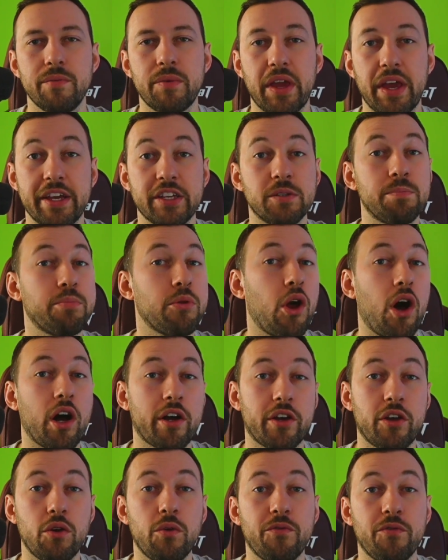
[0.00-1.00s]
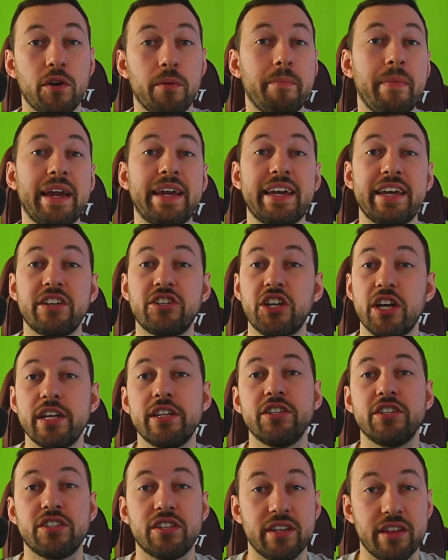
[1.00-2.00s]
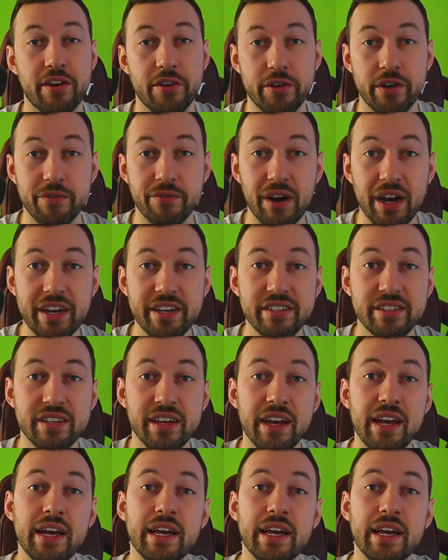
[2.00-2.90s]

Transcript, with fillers: is block you from making changes to their device